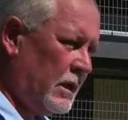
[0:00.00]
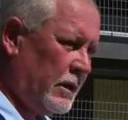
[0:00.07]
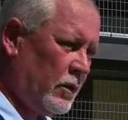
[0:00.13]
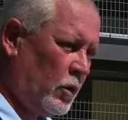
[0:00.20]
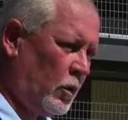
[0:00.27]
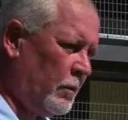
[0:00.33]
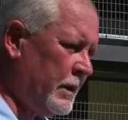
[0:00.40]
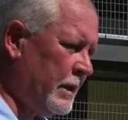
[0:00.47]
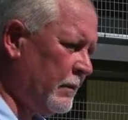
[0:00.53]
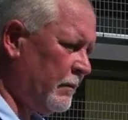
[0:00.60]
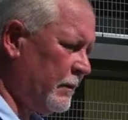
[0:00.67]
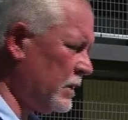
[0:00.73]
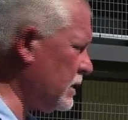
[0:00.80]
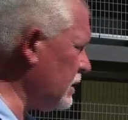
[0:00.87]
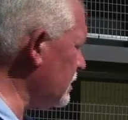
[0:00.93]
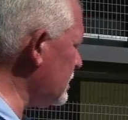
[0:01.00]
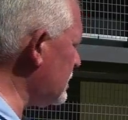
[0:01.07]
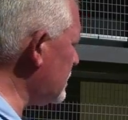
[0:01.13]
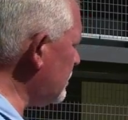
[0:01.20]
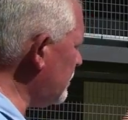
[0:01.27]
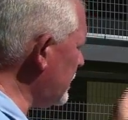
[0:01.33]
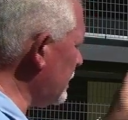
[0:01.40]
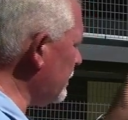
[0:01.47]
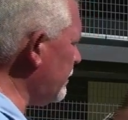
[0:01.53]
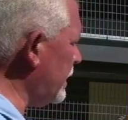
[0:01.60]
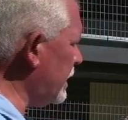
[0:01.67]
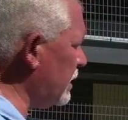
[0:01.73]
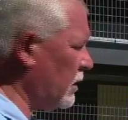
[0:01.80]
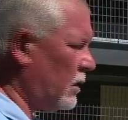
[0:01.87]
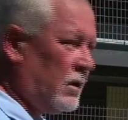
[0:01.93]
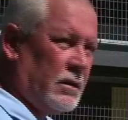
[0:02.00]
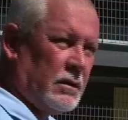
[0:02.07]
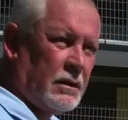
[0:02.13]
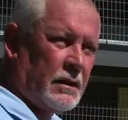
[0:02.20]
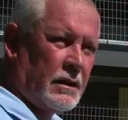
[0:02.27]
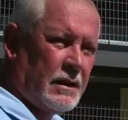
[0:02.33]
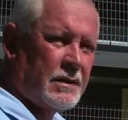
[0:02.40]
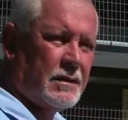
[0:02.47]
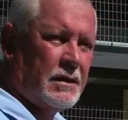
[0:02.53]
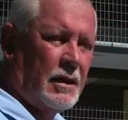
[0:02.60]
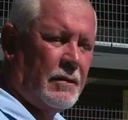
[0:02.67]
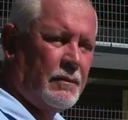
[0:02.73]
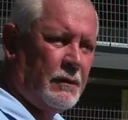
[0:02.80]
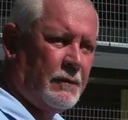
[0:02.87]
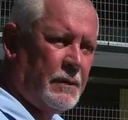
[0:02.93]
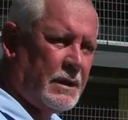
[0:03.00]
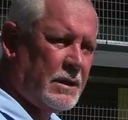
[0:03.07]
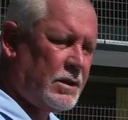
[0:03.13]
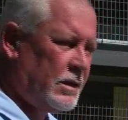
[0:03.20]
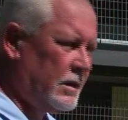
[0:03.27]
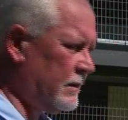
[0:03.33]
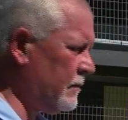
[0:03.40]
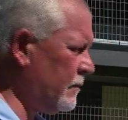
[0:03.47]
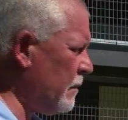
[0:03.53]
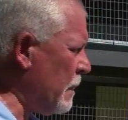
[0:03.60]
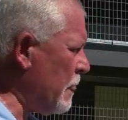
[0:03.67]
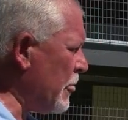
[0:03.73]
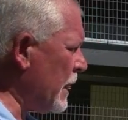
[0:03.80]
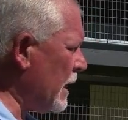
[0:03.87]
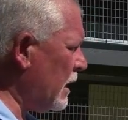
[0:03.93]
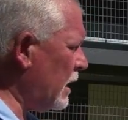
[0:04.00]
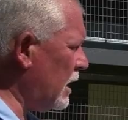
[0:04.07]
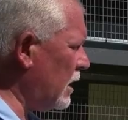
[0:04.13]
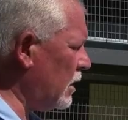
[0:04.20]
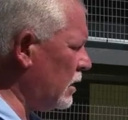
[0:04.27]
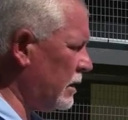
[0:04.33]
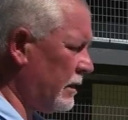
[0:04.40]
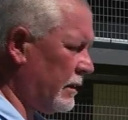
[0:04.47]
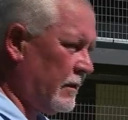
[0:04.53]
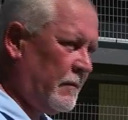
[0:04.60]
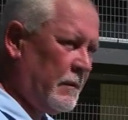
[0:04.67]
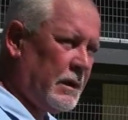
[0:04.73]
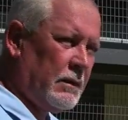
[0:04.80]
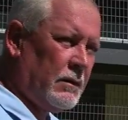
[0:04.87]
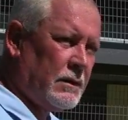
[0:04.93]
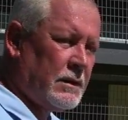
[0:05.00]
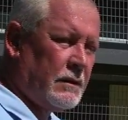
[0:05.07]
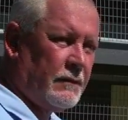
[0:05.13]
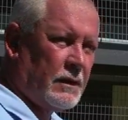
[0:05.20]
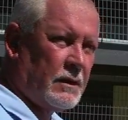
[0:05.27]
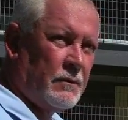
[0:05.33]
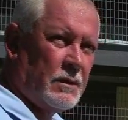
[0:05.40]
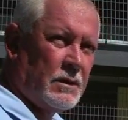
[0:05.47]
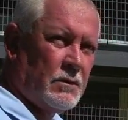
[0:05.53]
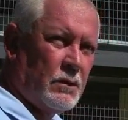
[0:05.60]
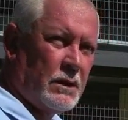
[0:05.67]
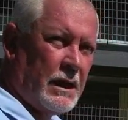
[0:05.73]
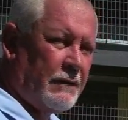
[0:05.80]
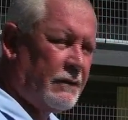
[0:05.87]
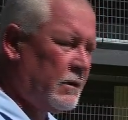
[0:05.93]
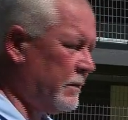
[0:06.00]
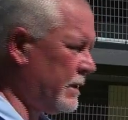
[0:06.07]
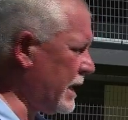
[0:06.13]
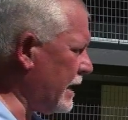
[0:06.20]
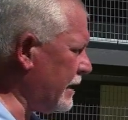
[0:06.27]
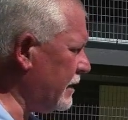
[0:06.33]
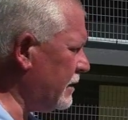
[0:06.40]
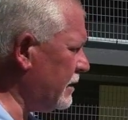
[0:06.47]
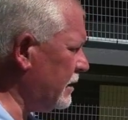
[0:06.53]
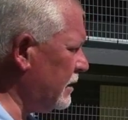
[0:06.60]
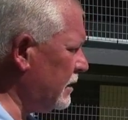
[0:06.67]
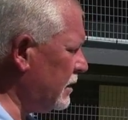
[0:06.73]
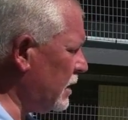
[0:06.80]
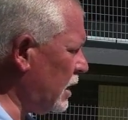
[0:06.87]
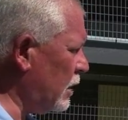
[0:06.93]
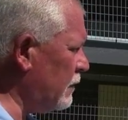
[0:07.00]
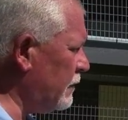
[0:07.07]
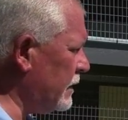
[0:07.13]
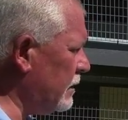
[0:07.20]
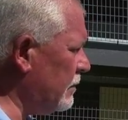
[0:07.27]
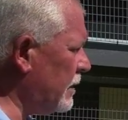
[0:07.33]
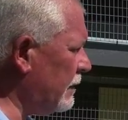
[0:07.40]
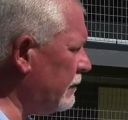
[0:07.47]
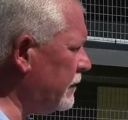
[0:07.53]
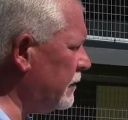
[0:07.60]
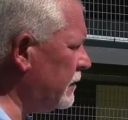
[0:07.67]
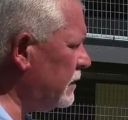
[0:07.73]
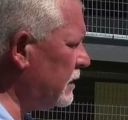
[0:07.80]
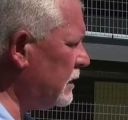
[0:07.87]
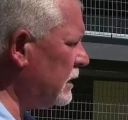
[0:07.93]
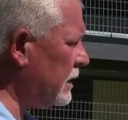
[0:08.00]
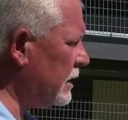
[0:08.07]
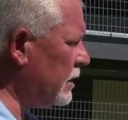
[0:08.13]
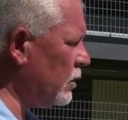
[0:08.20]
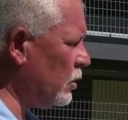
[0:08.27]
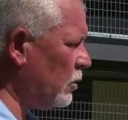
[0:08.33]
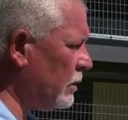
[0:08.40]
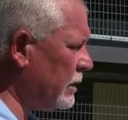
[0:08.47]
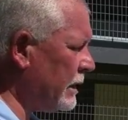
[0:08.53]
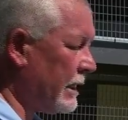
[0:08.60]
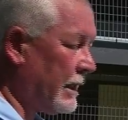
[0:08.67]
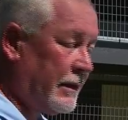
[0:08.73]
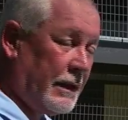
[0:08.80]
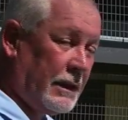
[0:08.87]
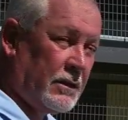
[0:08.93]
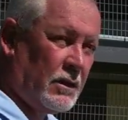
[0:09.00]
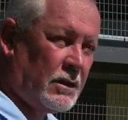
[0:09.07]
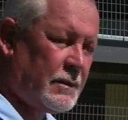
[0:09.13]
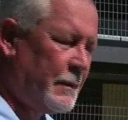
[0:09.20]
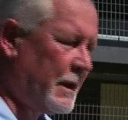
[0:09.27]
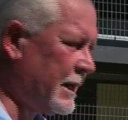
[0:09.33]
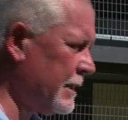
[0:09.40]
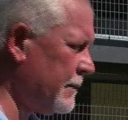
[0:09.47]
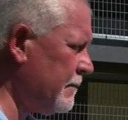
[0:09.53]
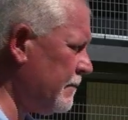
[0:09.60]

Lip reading: Normally, pigeons being fed on this type of mixture, the minerals and vitamins would have to be added over and above the normal, and that costs money.